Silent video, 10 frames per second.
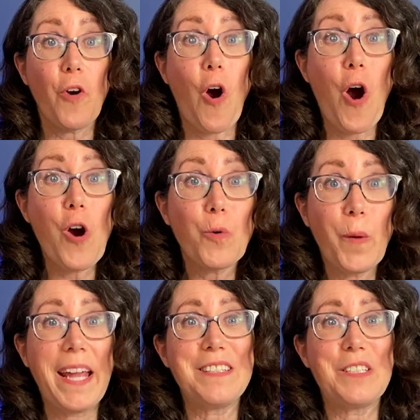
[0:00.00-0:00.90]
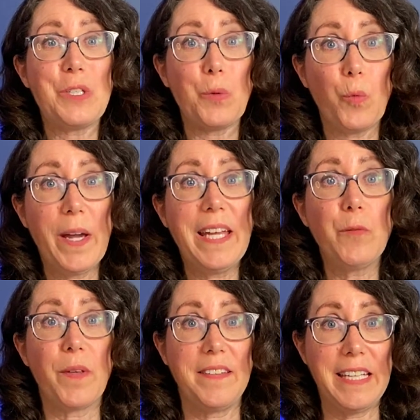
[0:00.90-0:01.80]
are ways to win
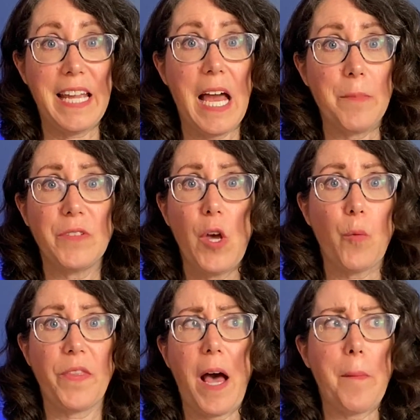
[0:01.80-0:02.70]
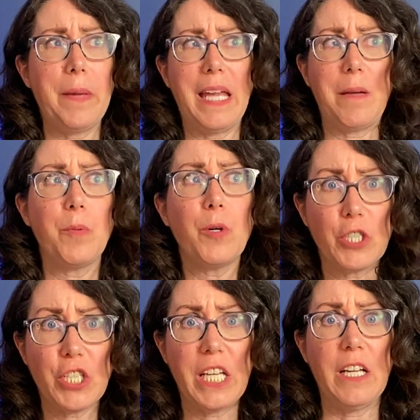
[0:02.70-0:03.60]
with DMs without being
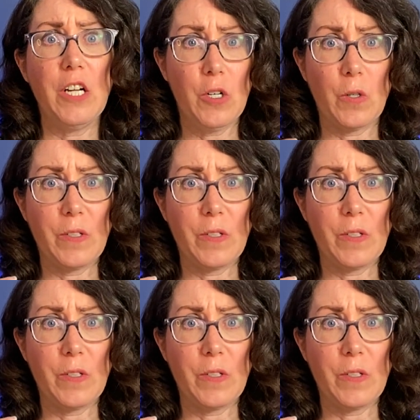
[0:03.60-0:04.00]
pushy or